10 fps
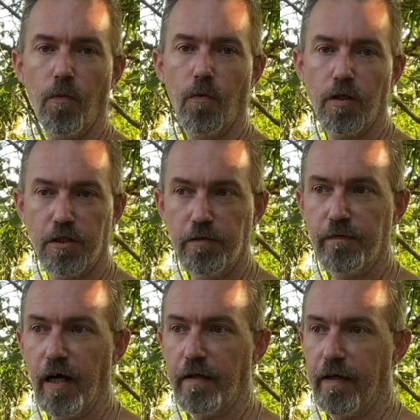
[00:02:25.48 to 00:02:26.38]
Once you've
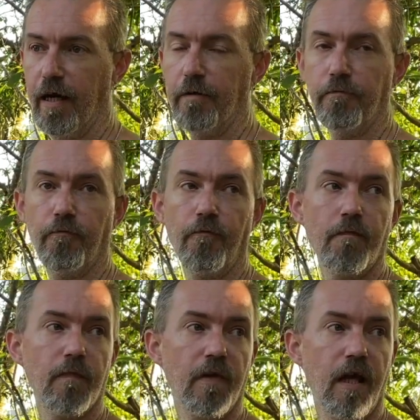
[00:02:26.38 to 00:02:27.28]
got that,
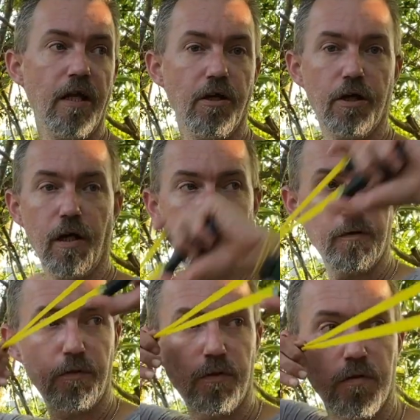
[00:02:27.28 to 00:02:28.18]
and you're
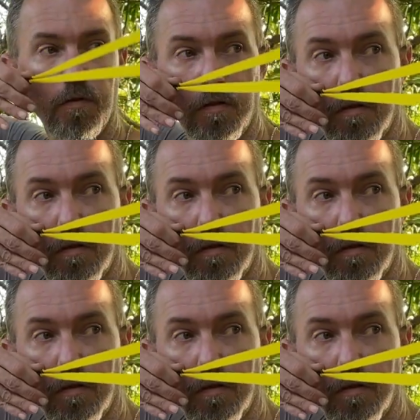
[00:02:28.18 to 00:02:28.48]
comfortable